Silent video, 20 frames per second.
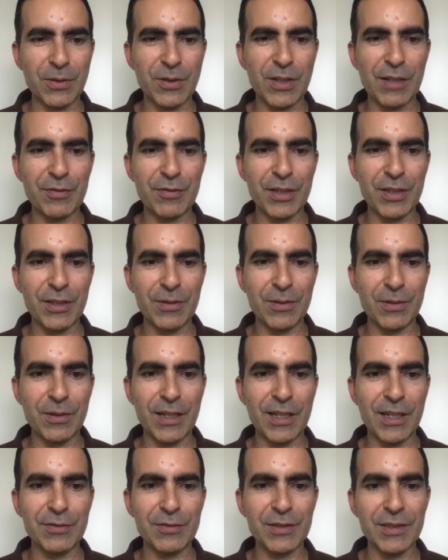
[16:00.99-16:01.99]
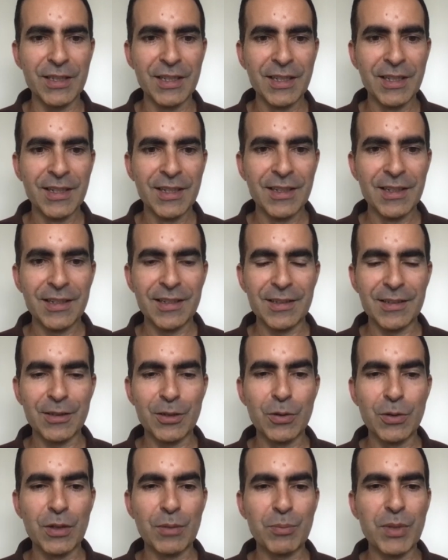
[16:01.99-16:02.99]
graph here on the left.
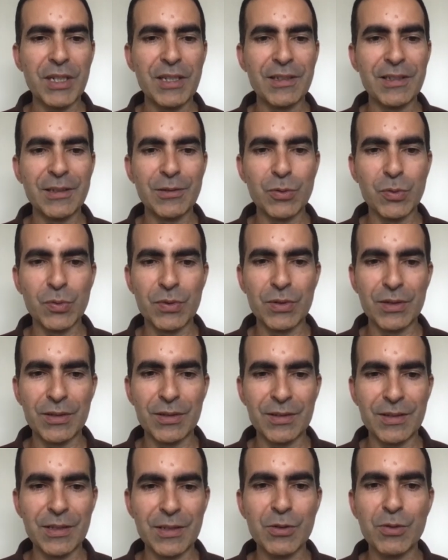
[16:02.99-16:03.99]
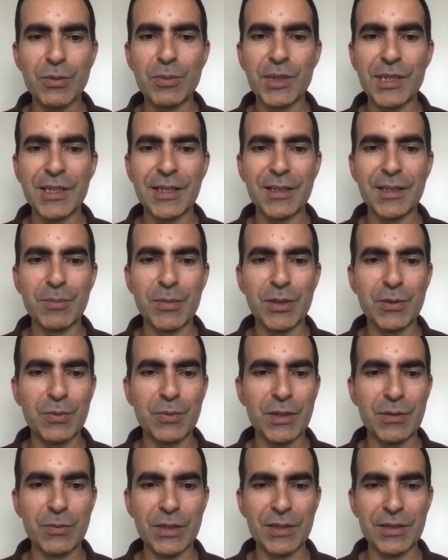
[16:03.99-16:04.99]
Your ability to discriminate
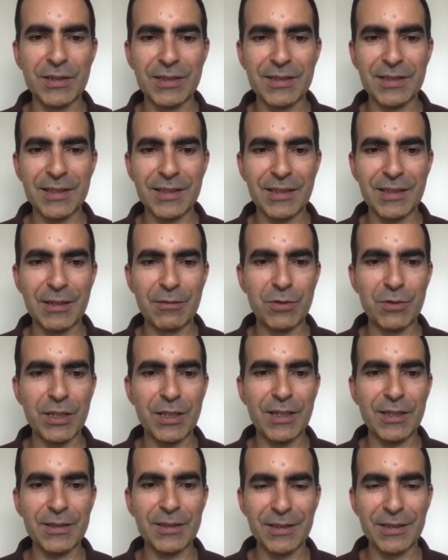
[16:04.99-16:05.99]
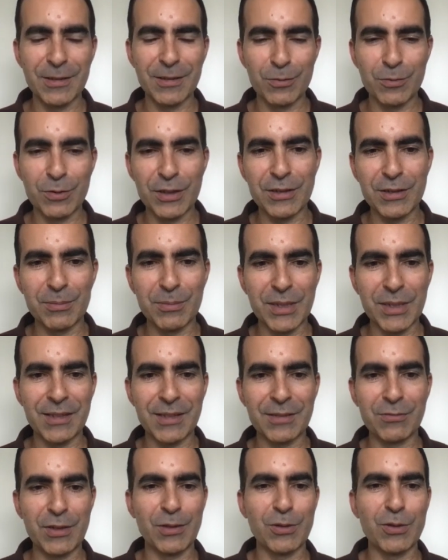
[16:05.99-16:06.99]
between what is a real article written by
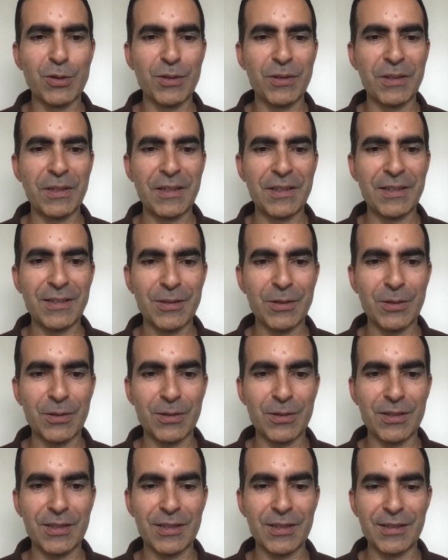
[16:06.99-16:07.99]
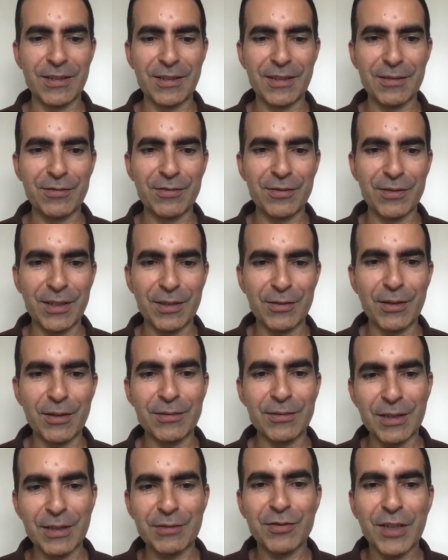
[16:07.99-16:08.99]
a real journalist or
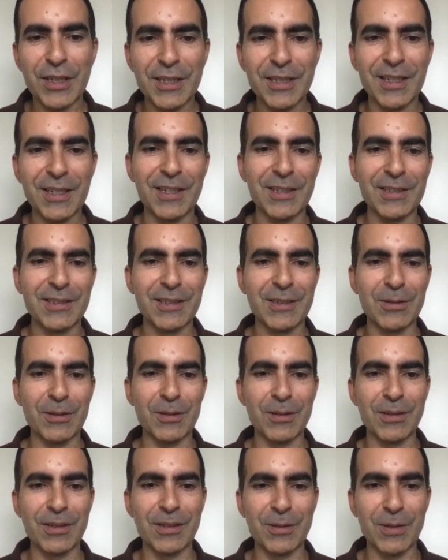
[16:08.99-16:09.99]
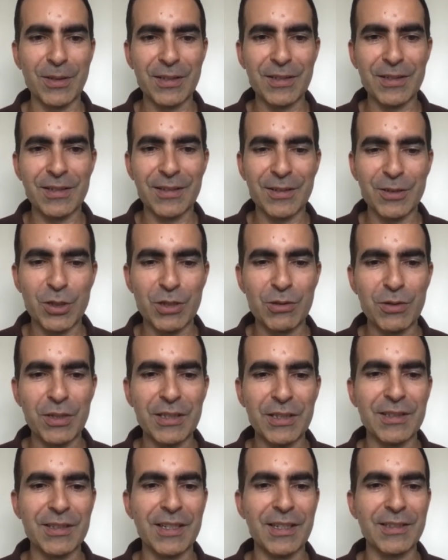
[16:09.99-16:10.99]
a fake article or a
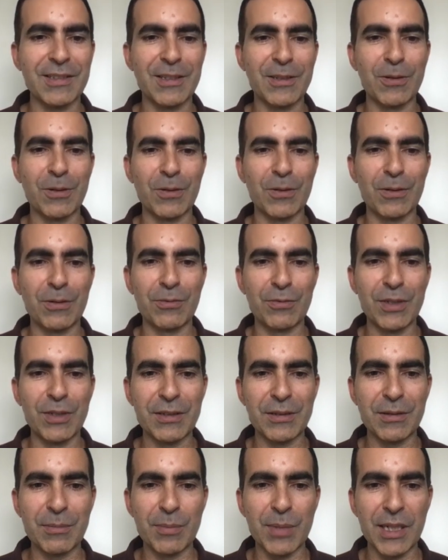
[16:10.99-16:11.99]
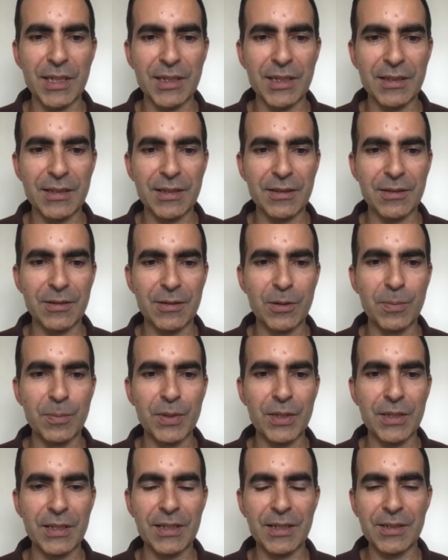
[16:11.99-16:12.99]
generated article written by
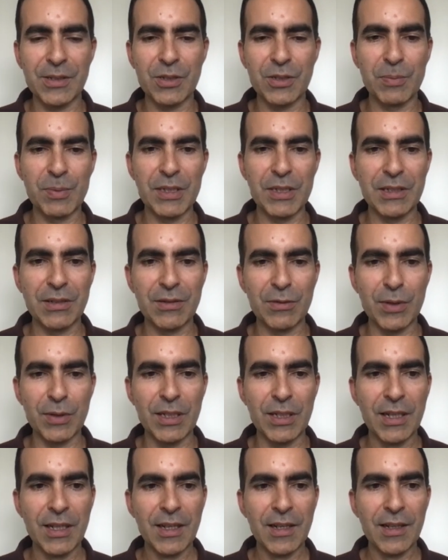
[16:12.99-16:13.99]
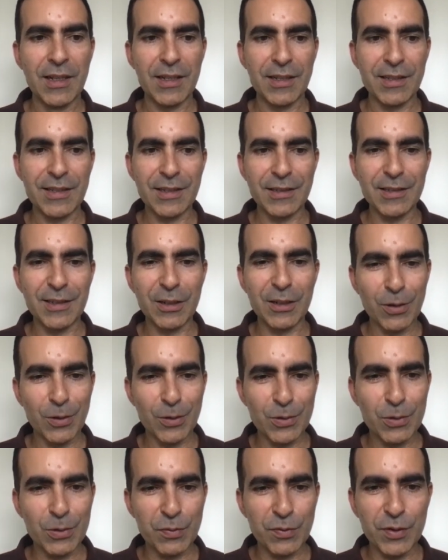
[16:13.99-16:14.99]
OpenAI's GPT-3 is getting
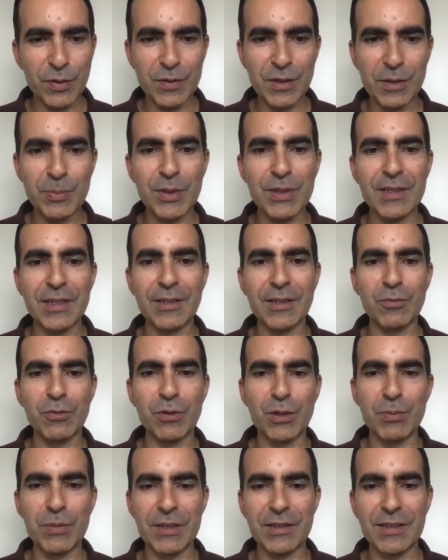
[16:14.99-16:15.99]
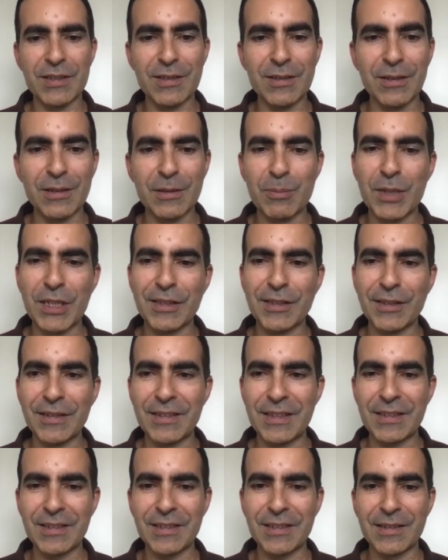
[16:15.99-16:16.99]
close to 50%, which means it's not better
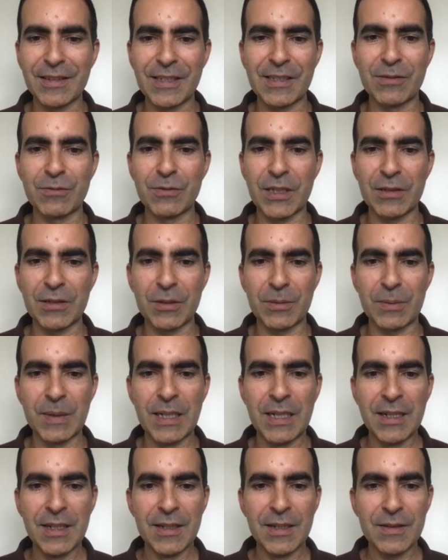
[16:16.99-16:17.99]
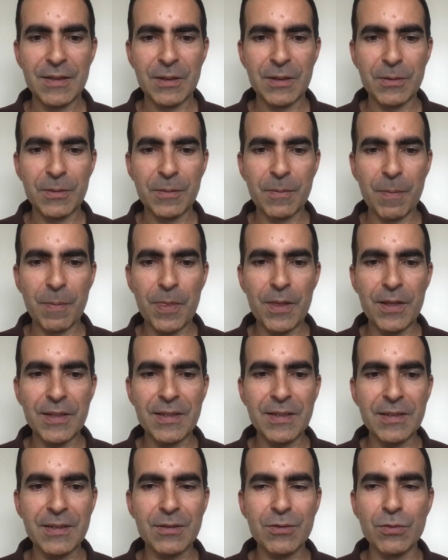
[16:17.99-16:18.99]
than random. So
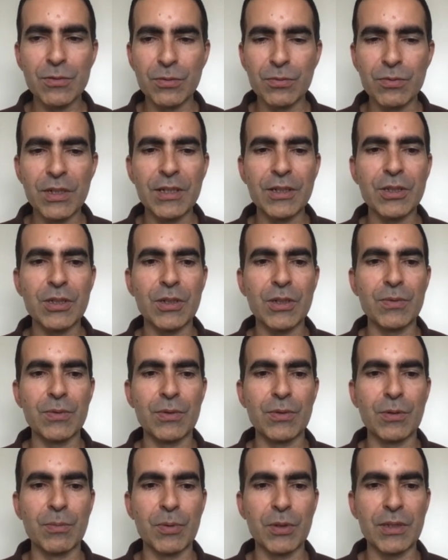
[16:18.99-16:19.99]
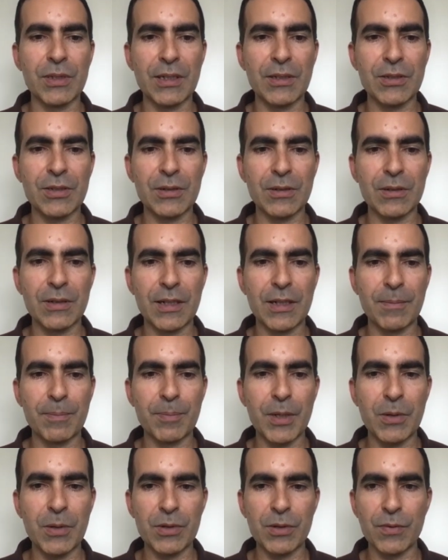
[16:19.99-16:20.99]
this is to really show you the potential and
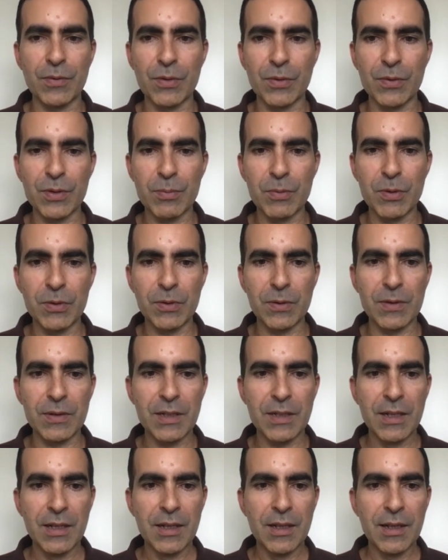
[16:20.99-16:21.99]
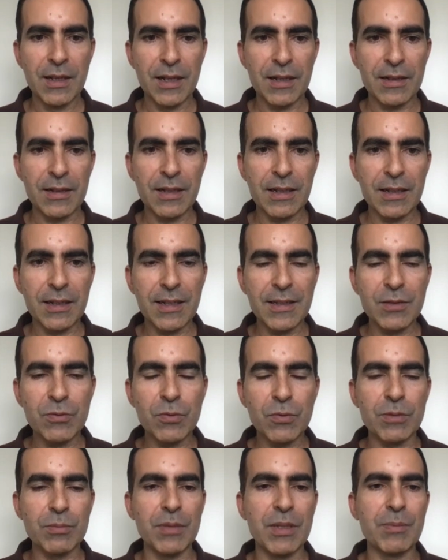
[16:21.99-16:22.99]
power of those models. And last
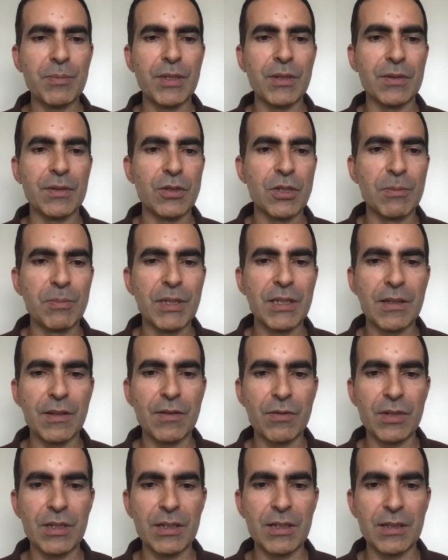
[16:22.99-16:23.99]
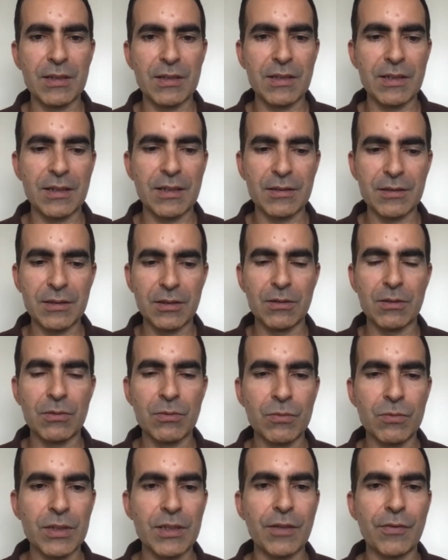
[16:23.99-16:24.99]
word maybe on GPT-3 is that,
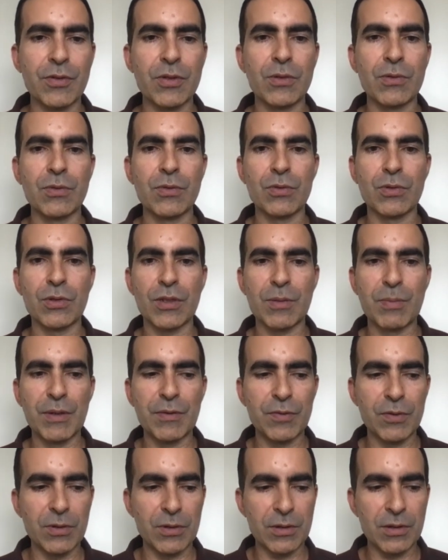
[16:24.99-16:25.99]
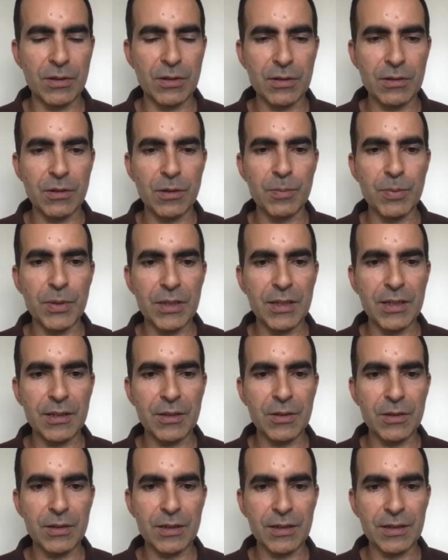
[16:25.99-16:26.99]
what I've shown you just before on
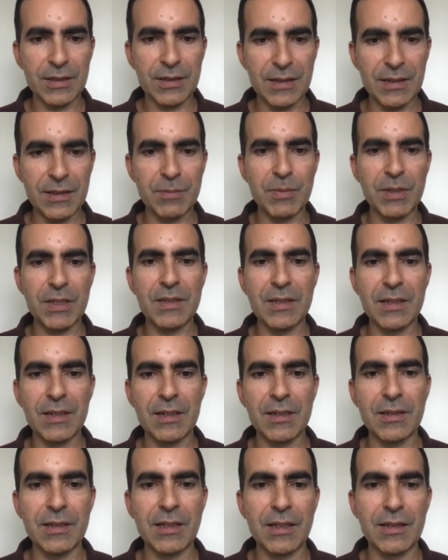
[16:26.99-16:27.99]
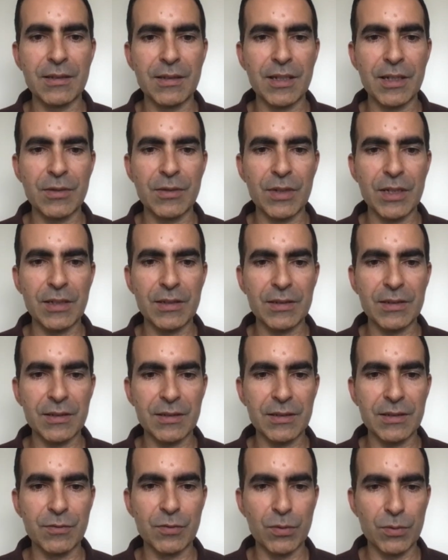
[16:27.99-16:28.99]
OpenAI Codex is basically a direct
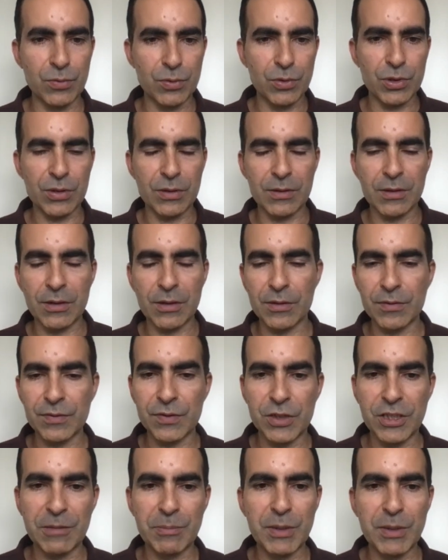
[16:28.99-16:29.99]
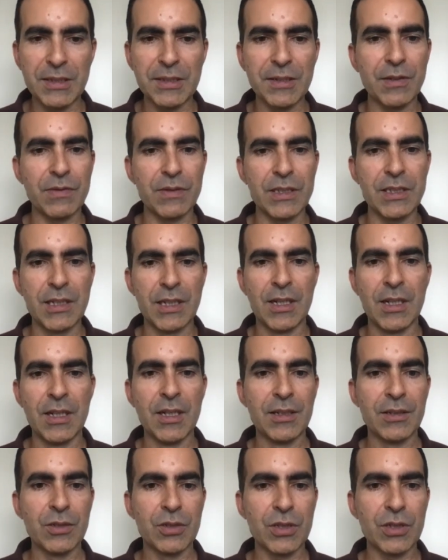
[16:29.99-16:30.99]
evolution of GPT-3,
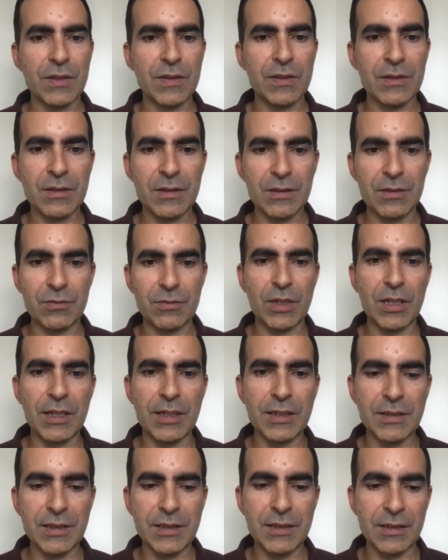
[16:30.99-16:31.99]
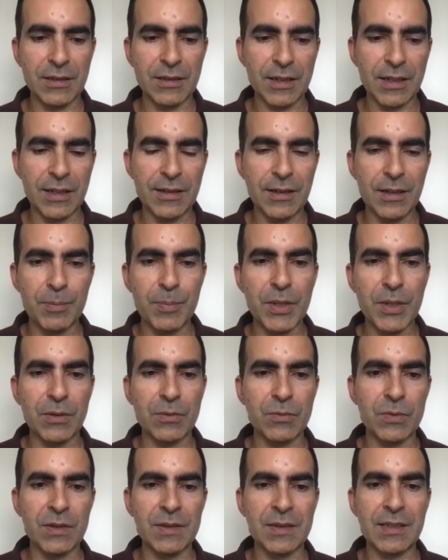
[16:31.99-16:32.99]
just relating NLP
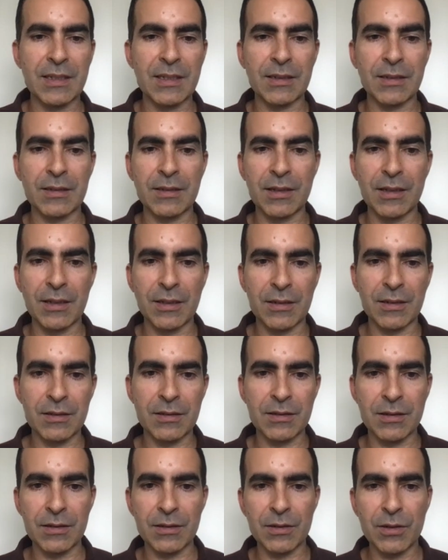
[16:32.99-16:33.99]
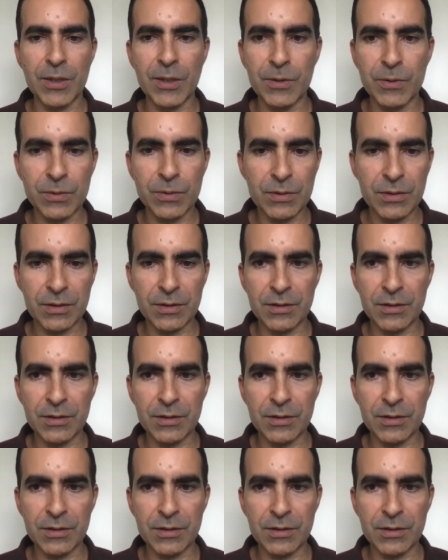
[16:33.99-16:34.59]
on one side and code